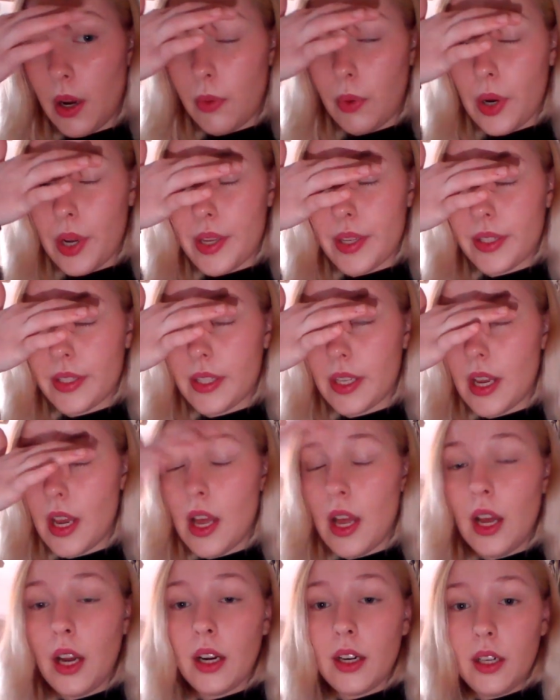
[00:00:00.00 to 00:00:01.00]
was
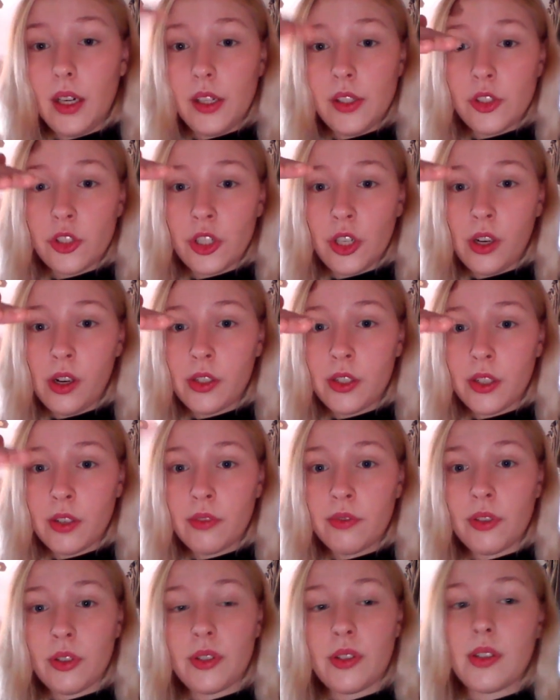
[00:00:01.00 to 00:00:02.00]

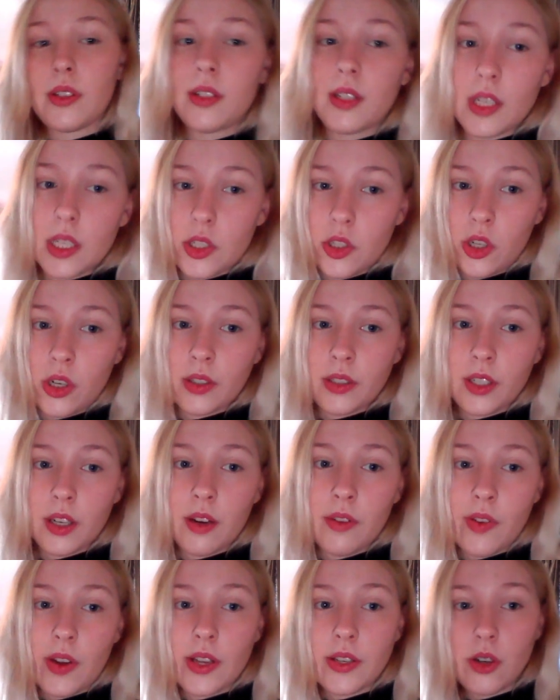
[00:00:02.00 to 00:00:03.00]
conjunctive versus
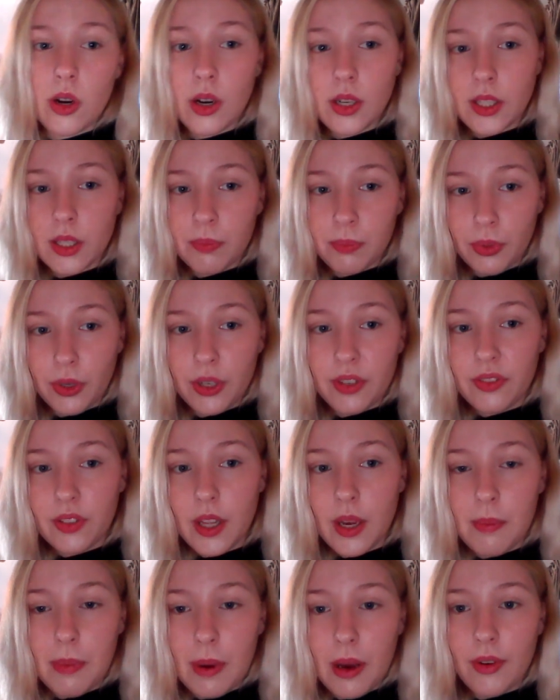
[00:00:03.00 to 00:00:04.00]
disjunctive. It talks
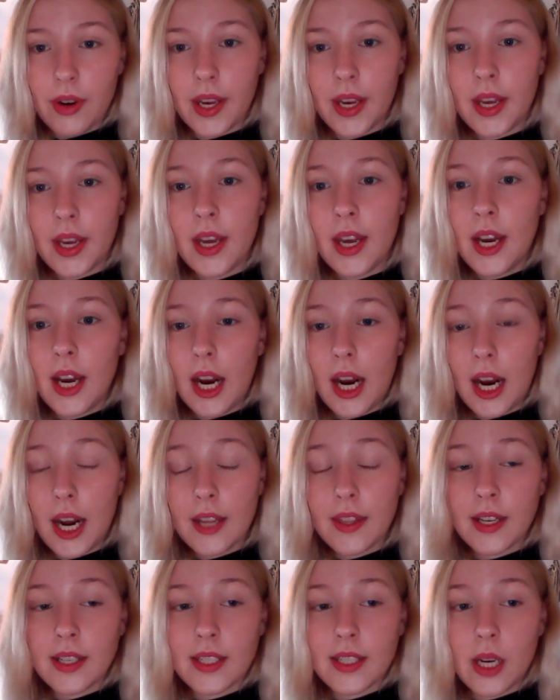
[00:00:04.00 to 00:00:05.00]
briefly about it.
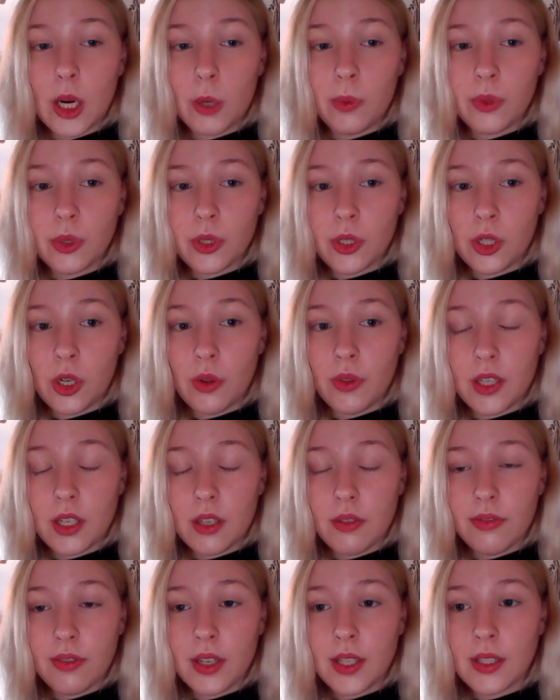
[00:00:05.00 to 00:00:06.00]
I think it's helpful to know the
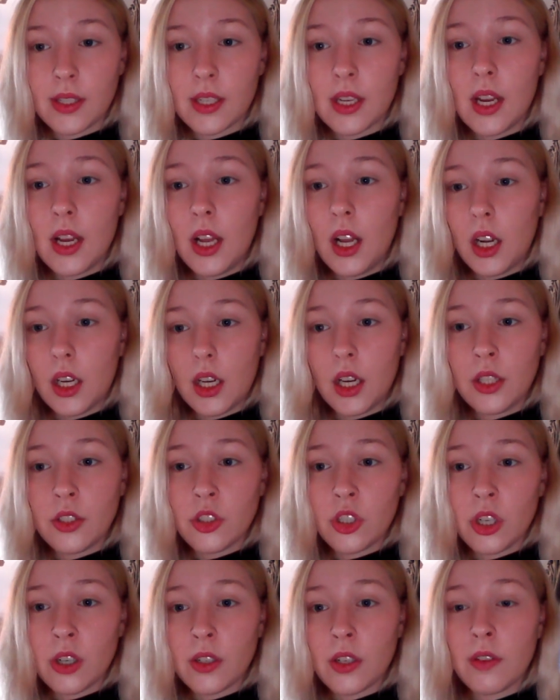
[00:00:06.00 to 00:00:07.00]
difference.
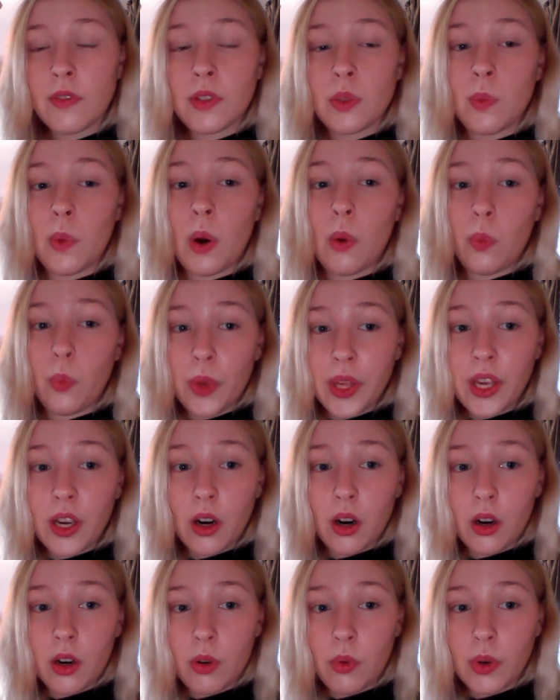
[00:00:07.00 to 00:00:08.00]
Conjunctive is what
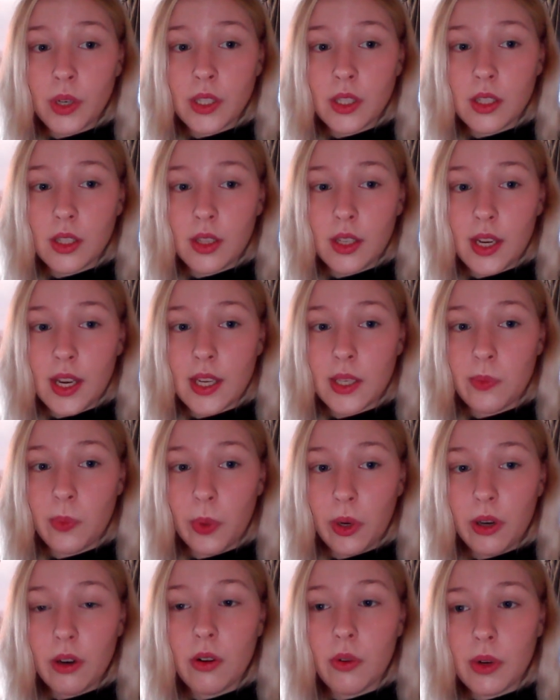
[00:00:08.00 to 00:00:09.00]
the case
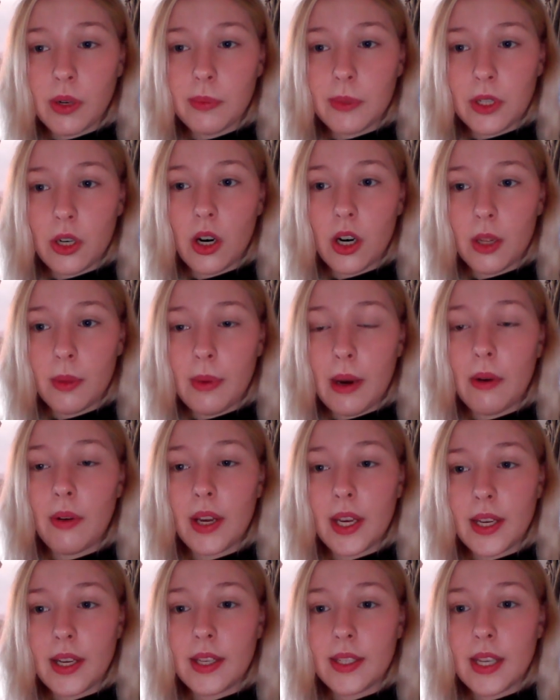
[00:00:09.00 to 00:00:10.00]
we're going to be talking
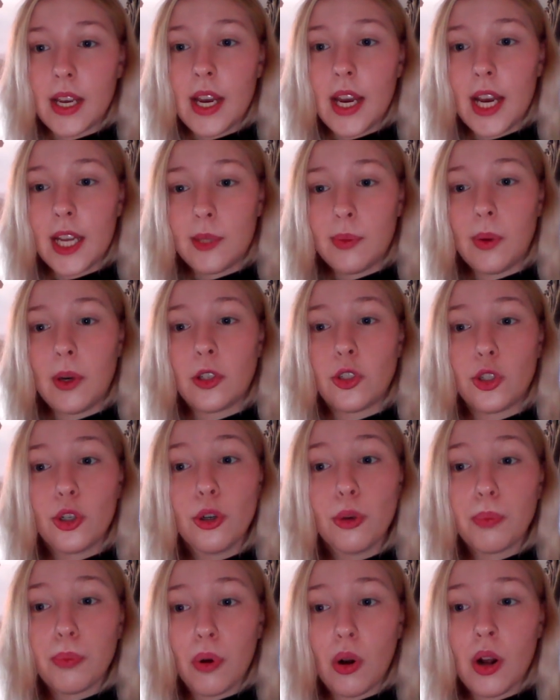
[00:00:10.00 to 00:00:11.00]
about it's where
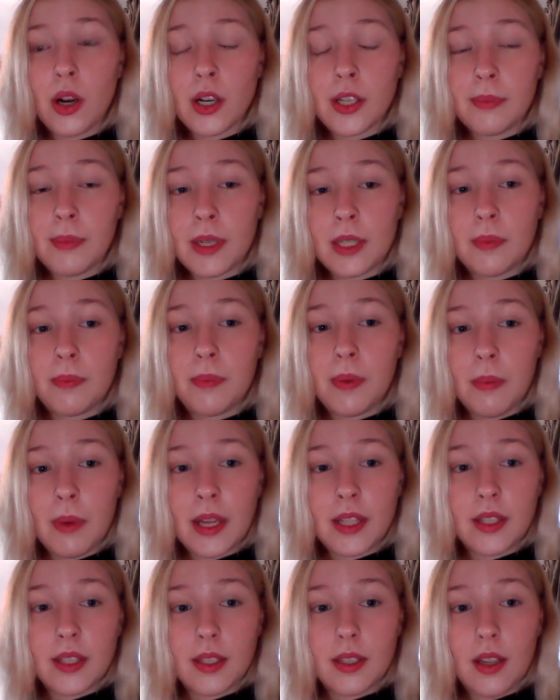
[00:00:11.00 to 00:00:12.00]
two prongs must be
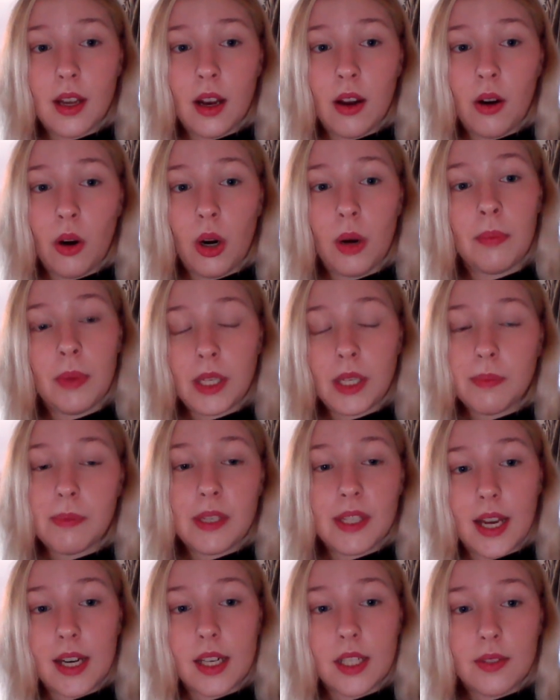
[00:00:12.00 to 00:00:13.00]
met or must be
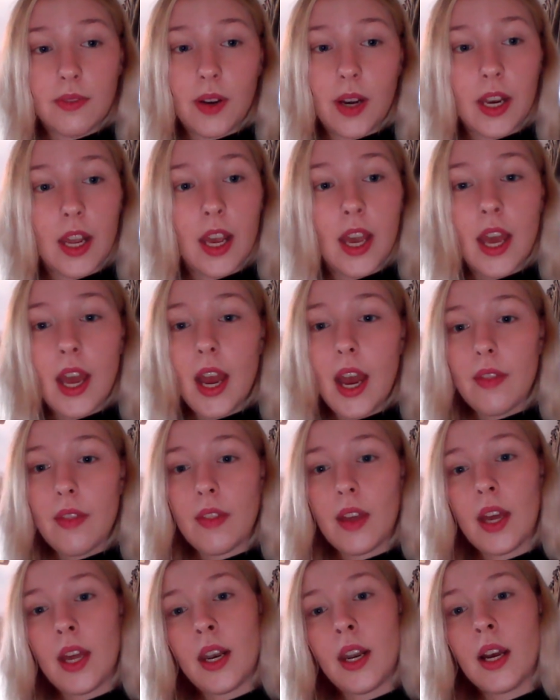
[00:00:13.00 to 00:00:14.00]
satisfied,
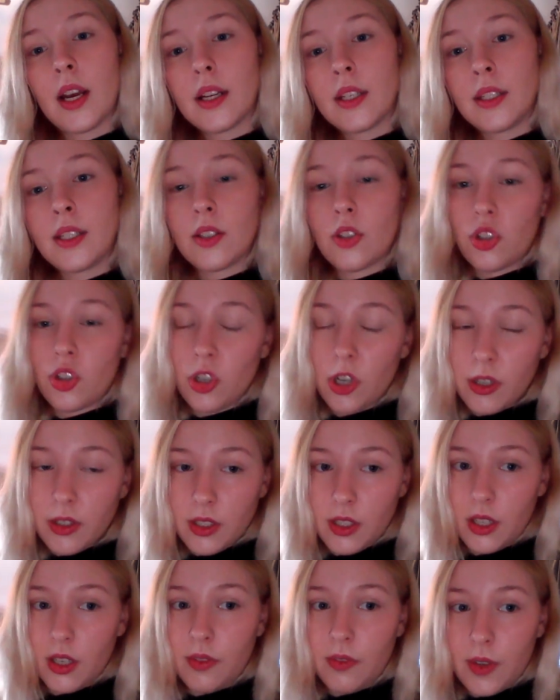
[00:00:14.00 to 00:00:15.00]
and then
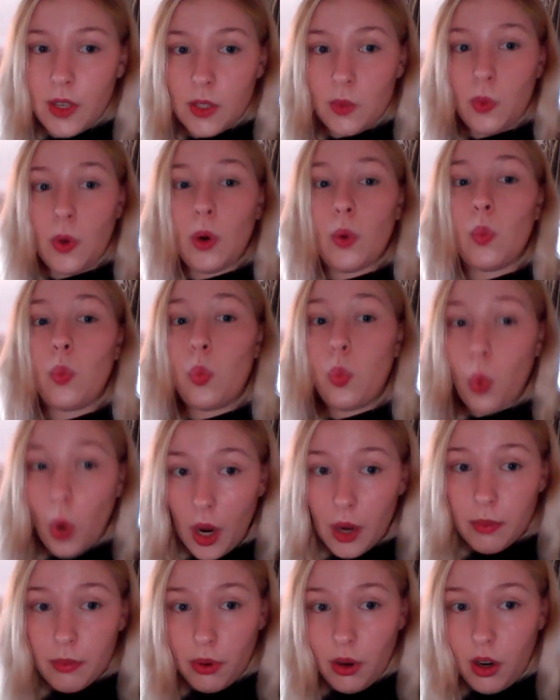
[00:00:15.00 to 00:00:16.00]
disjunctive is where
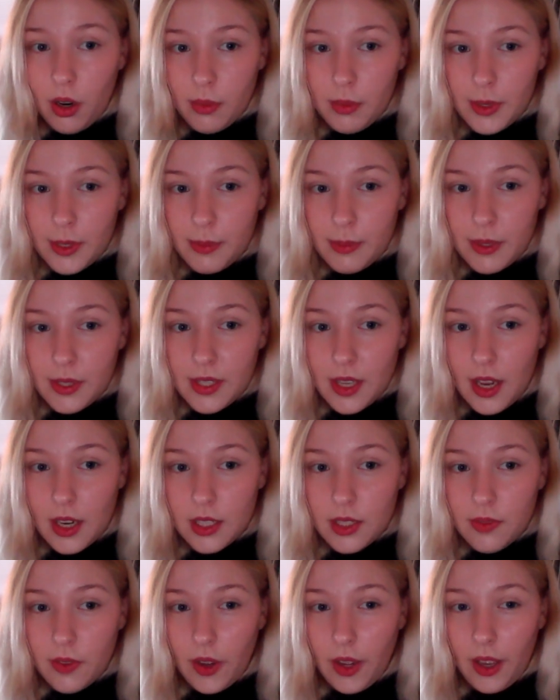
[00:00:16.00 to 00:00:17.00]
one prong must be
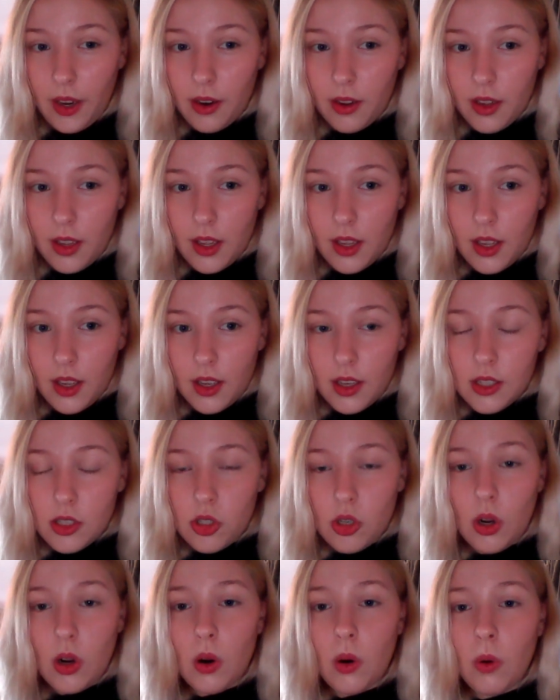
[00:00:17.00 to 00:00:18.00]
satisfied.
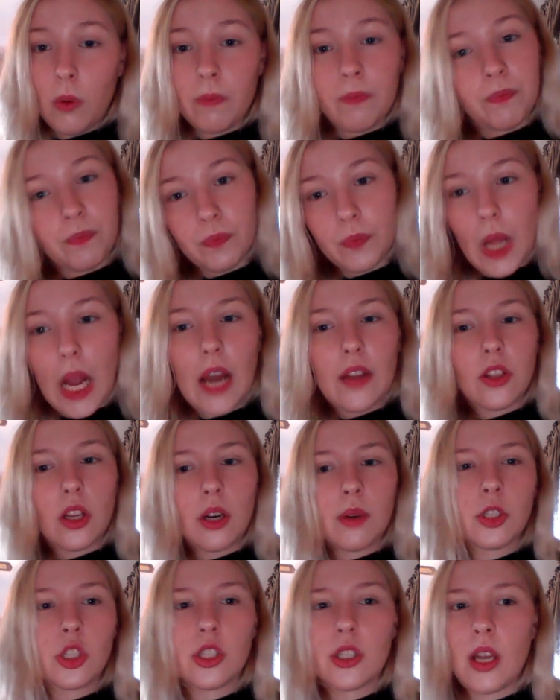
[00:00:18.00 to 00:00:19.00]
So I thought
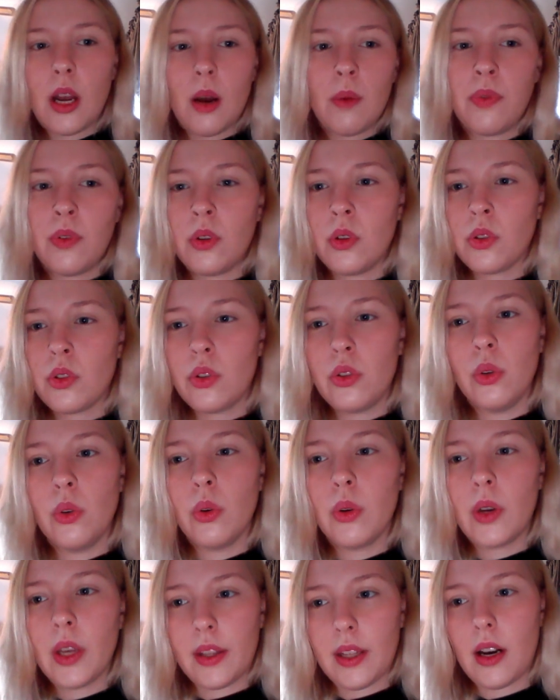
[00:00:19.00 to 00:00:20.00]
it was just helpful
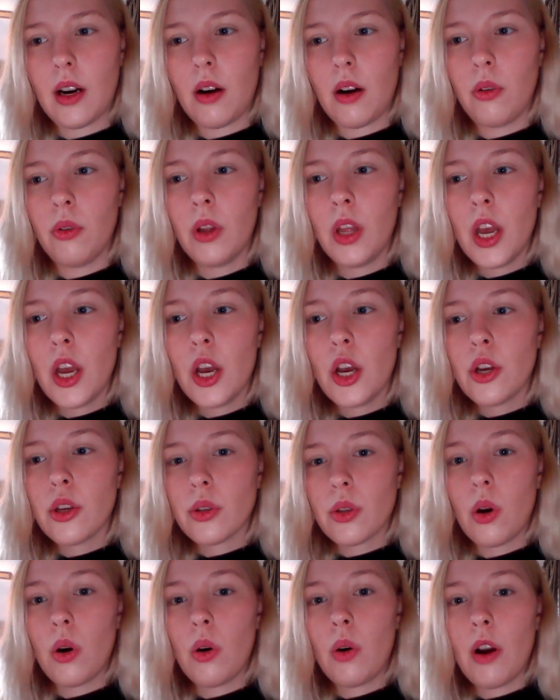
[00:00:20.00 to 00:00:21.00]
to get that out.
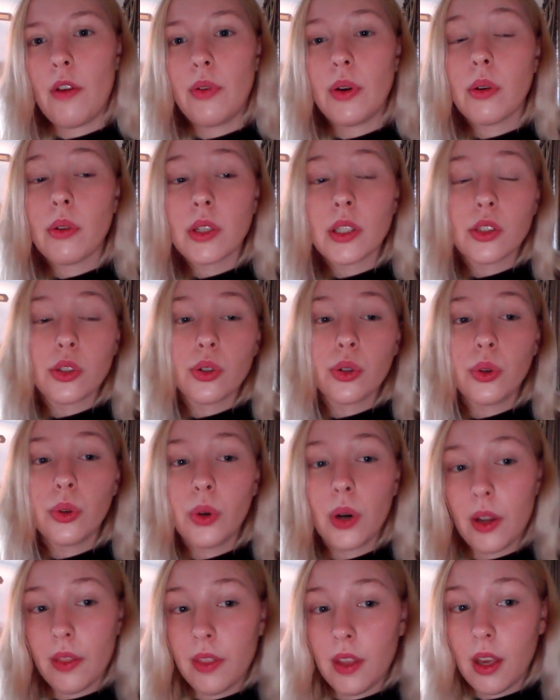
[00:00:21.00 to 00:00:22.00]
So if we go
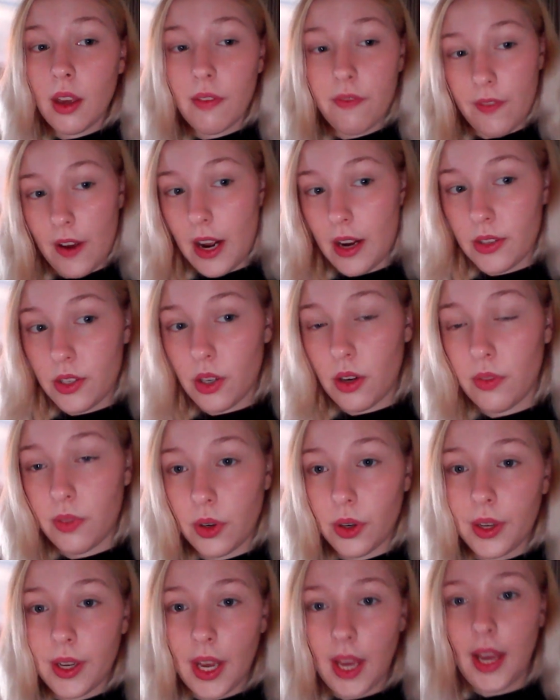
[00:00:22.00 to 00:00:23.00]
into the facts of
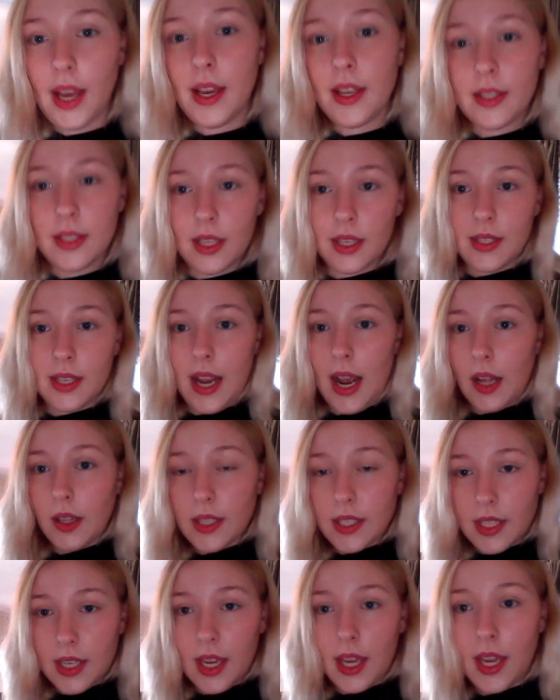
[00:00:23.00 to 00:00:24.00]
our case, it's
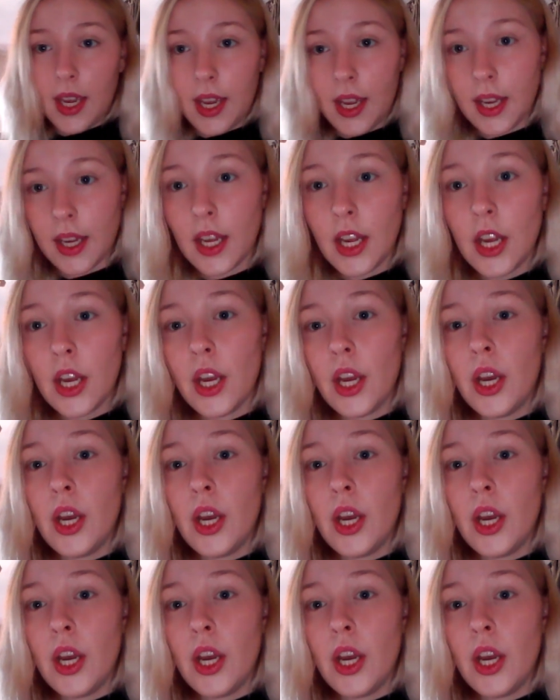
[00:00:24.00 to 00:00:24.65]
Alice King.